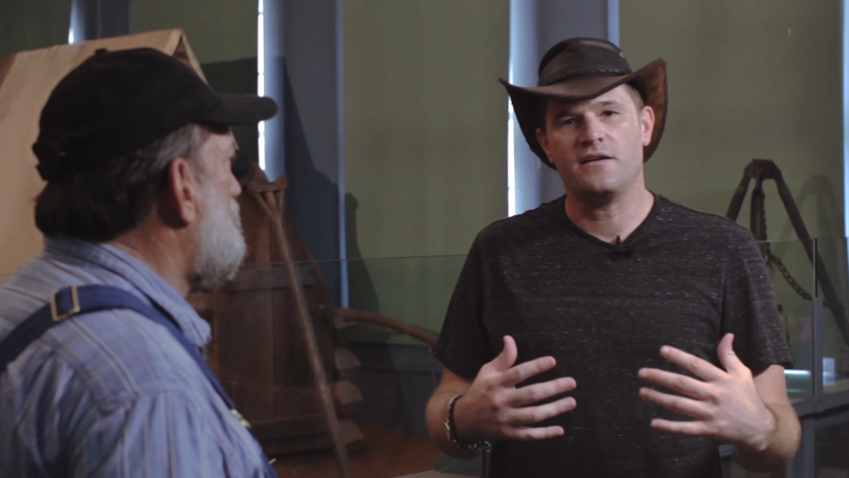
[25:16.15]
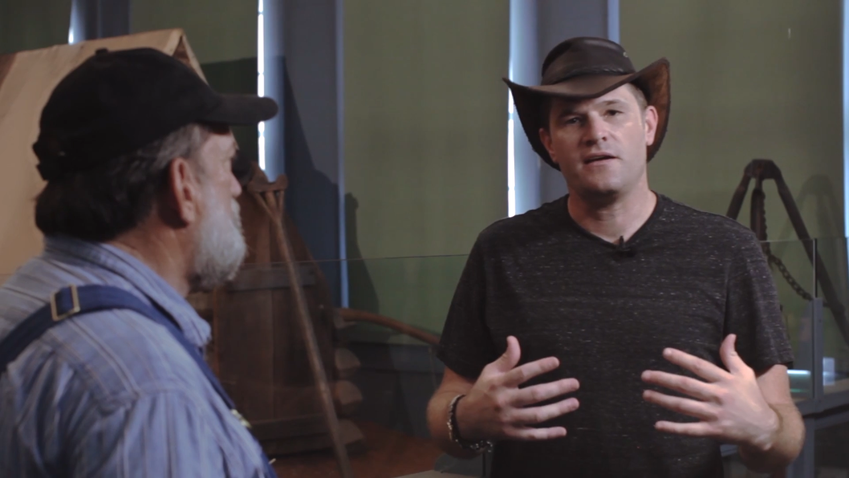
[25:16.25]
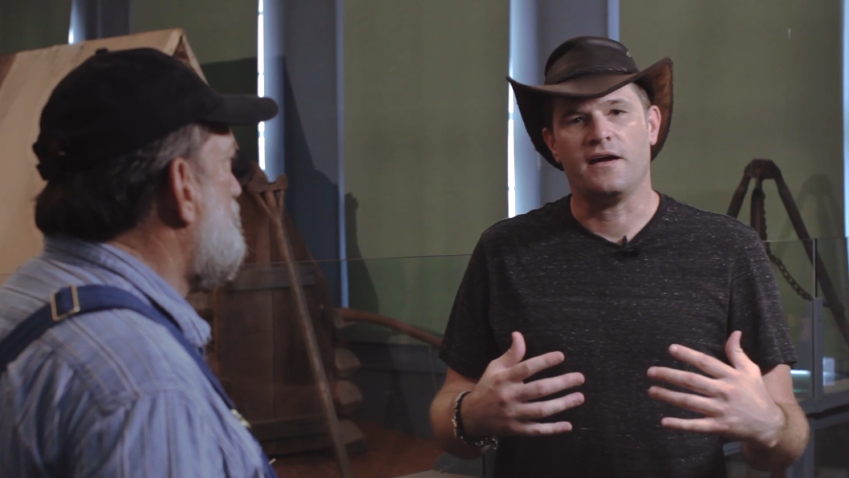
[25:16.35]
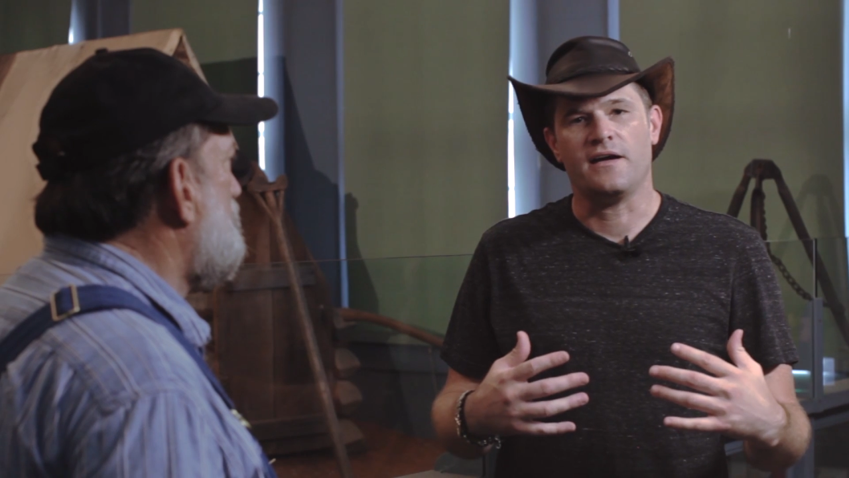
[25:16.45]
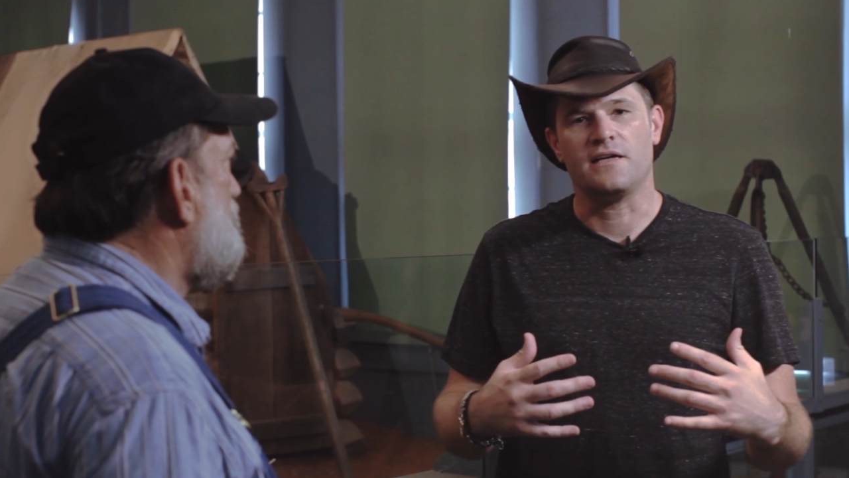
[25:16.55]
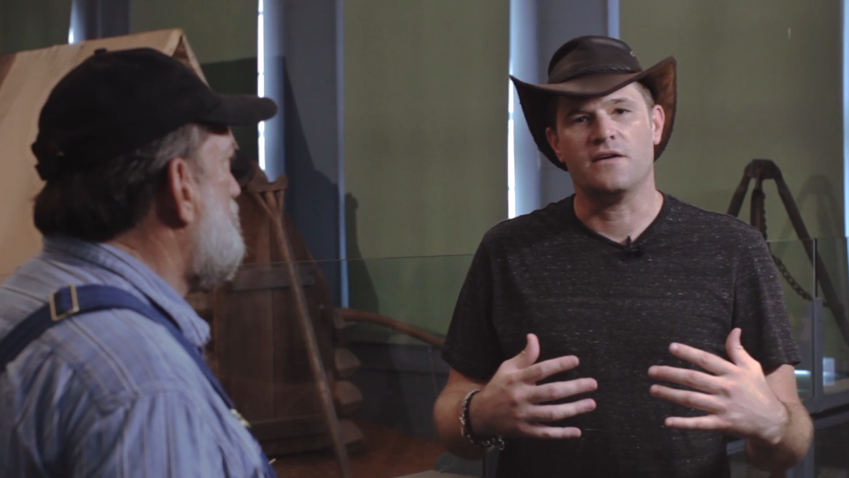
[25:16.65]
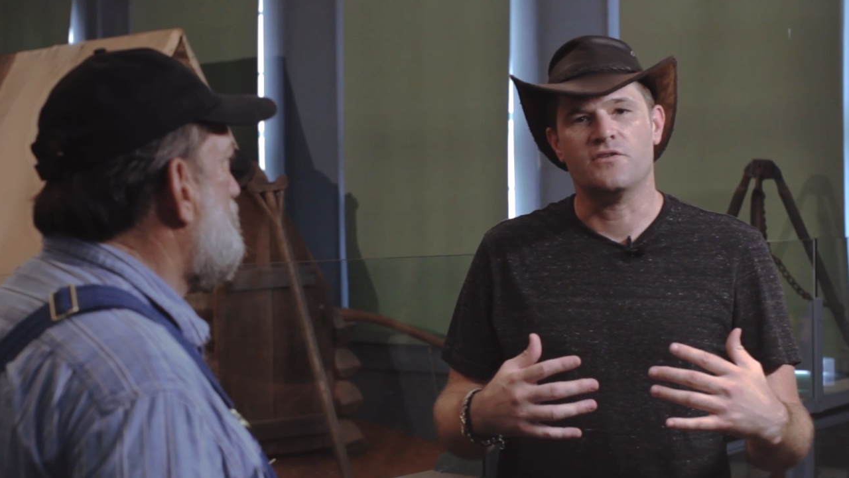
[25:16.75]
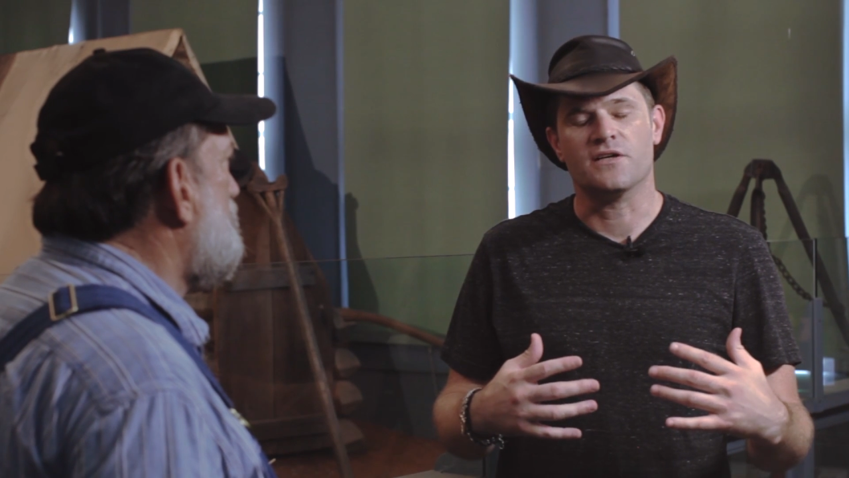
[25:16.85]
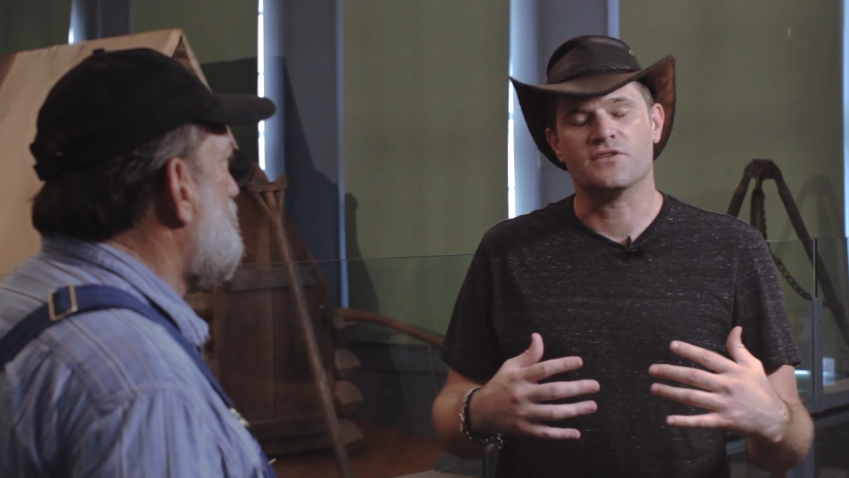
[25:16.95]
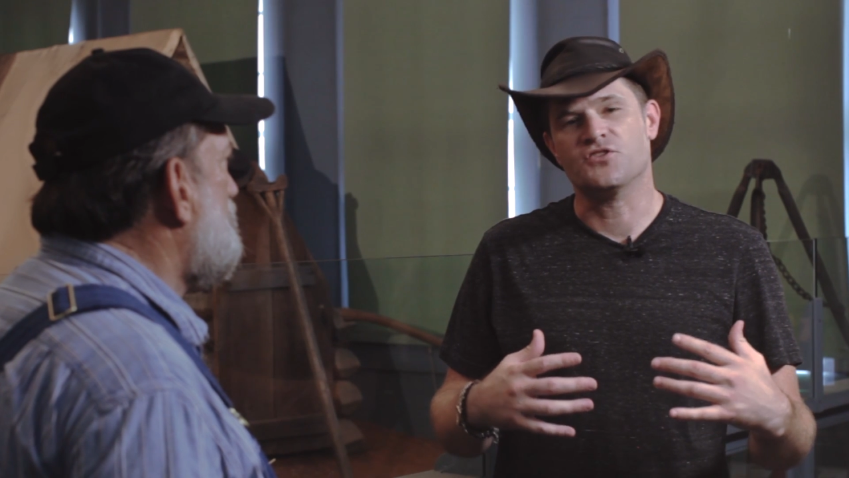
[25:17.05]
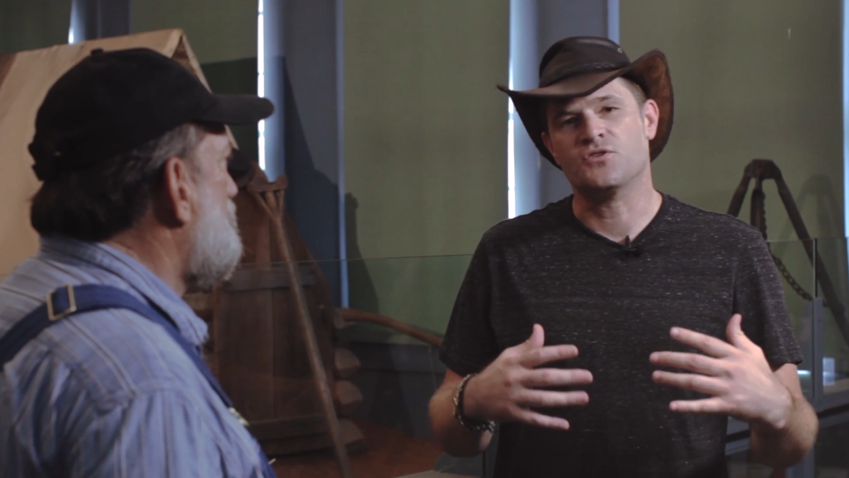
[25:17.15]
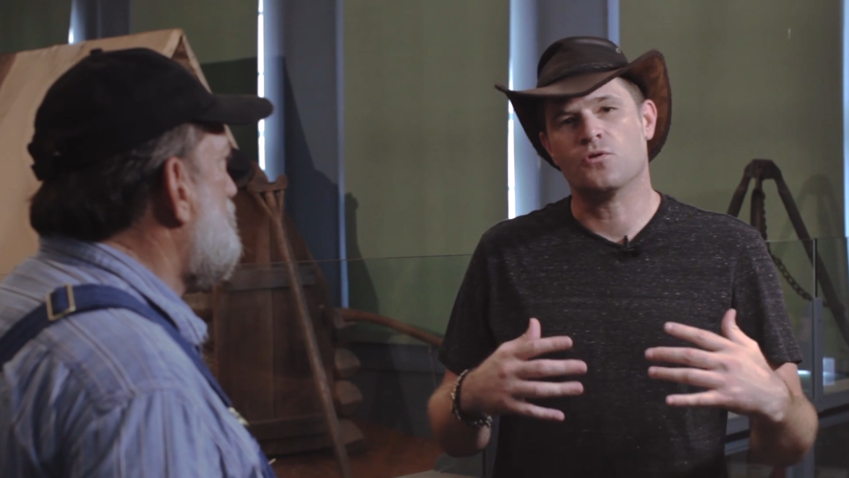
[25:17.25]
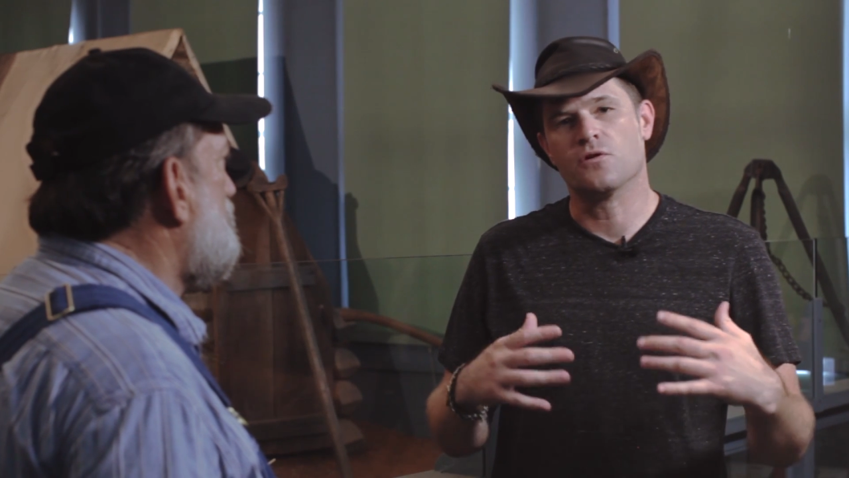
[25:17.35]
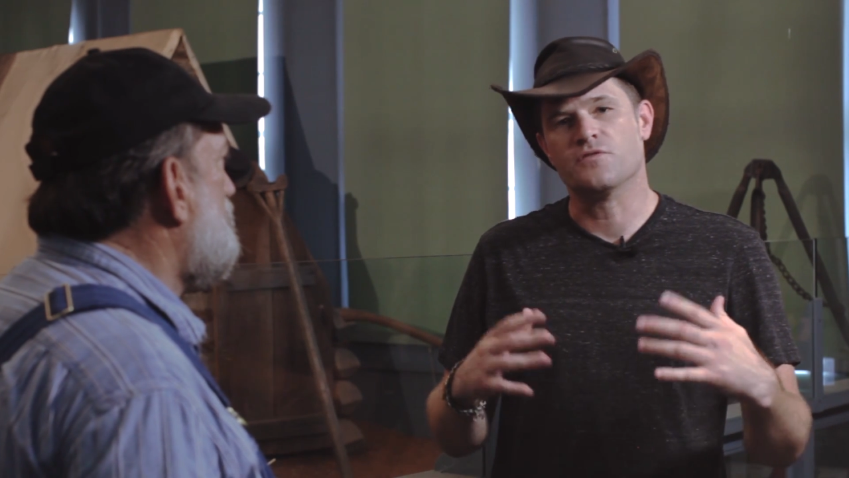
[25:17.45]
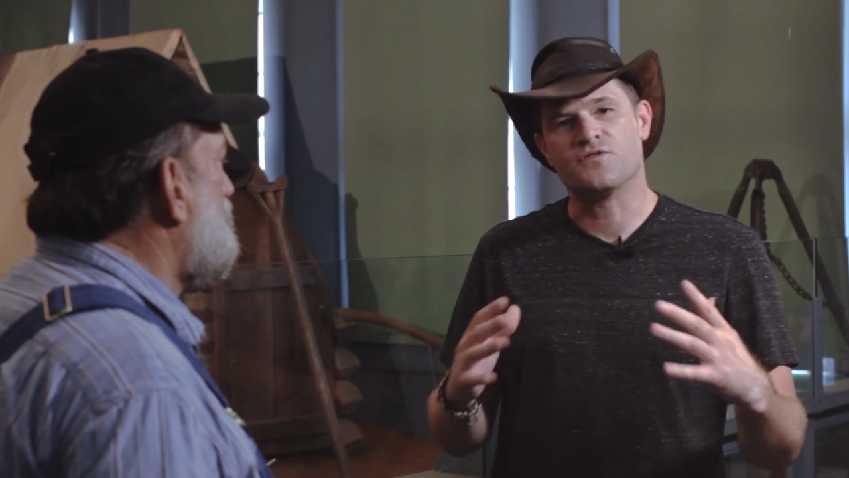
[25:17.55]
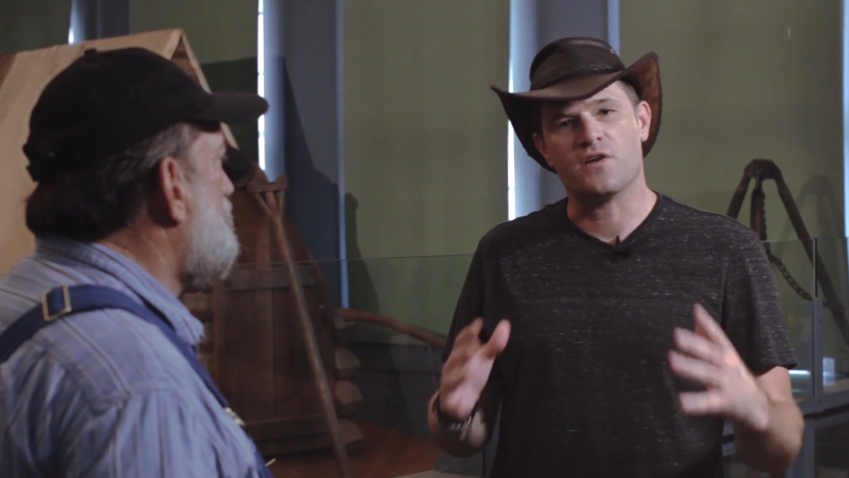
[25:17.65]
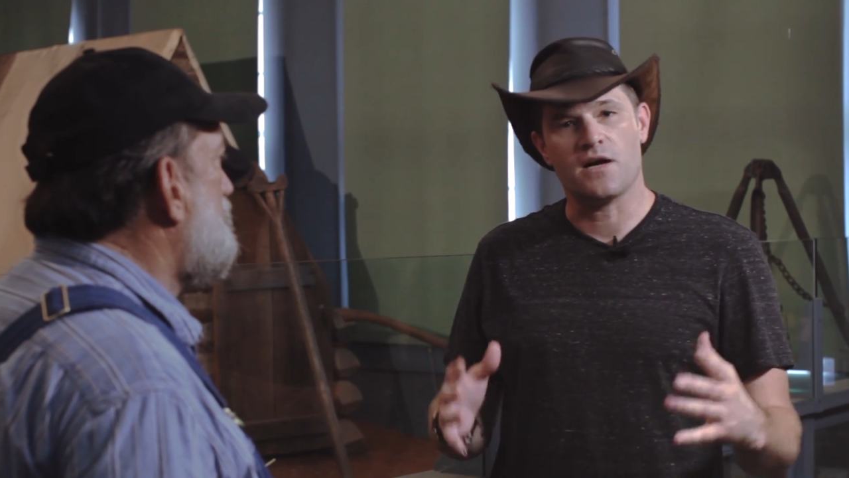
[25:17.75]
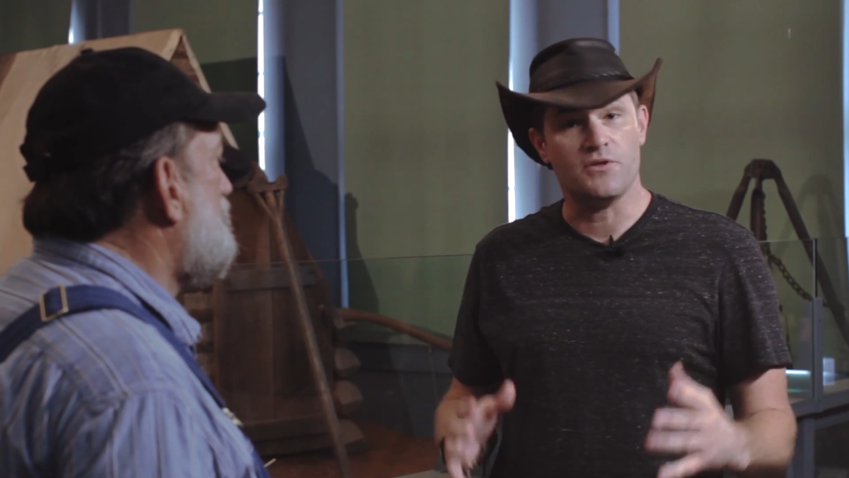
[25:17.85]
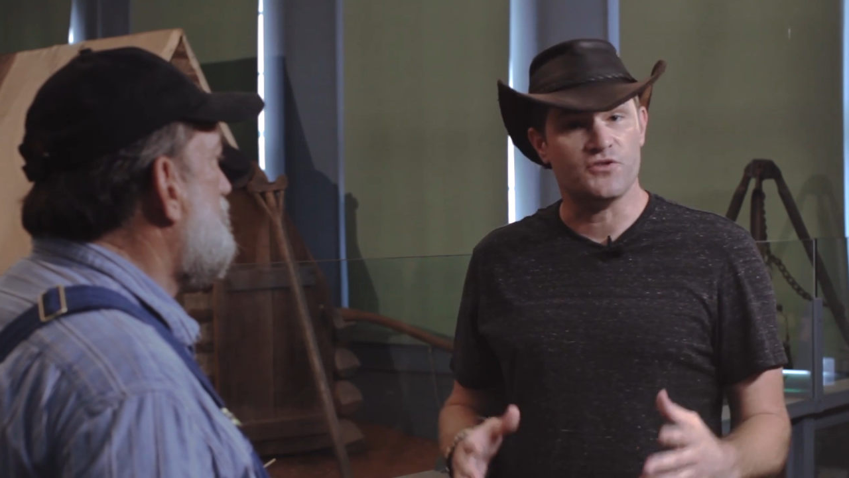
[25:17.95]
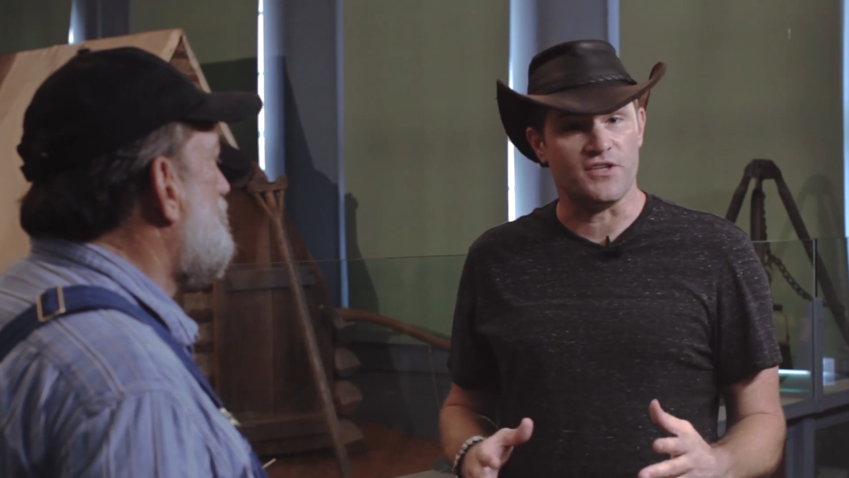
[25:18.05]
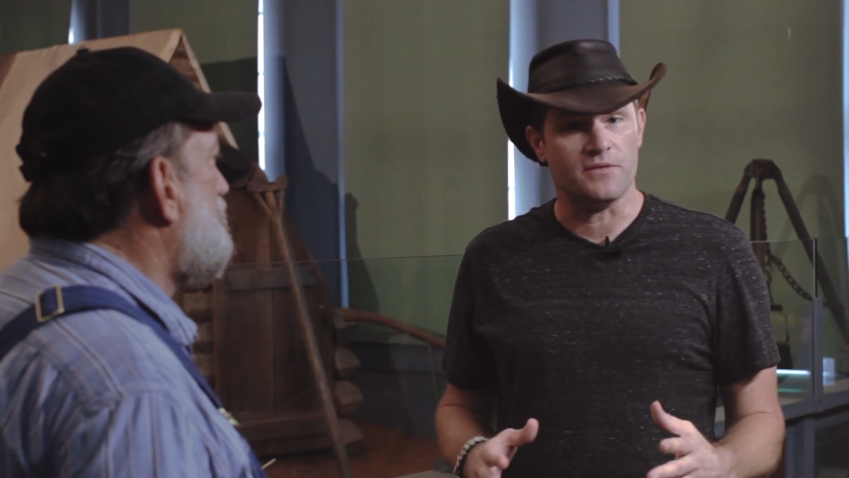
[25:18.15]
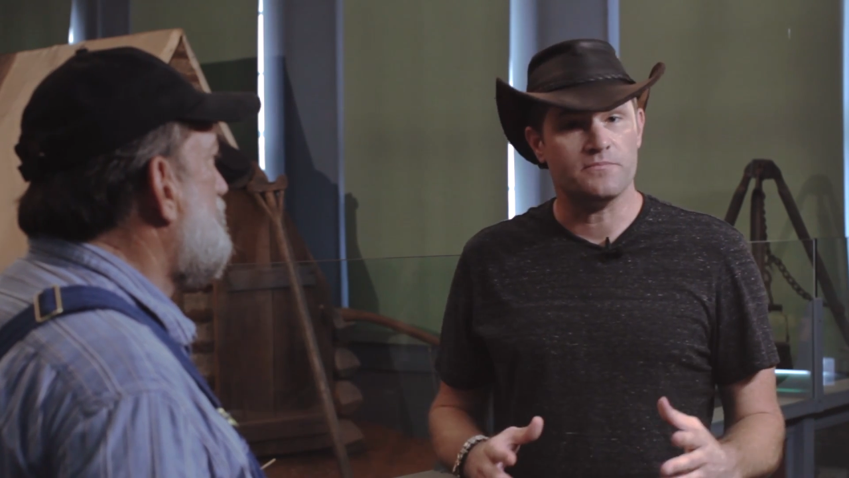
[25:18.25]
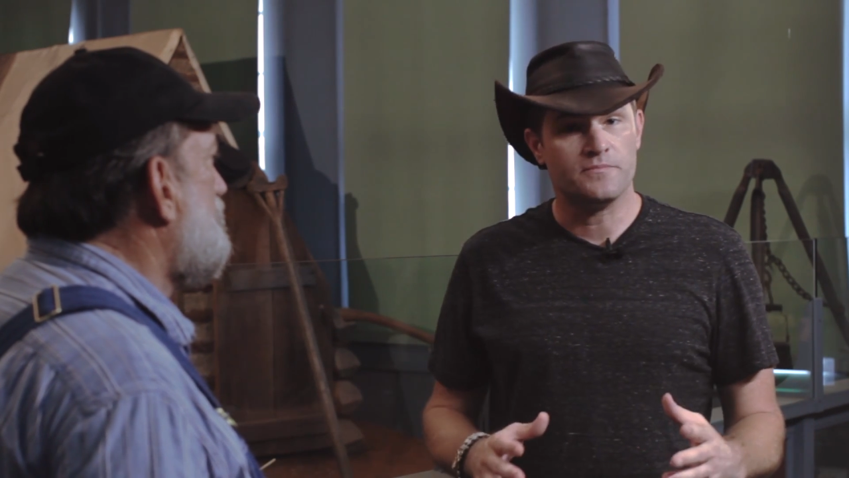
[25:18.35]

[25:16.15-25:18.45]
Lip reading: and giving us a tour of his fine museum.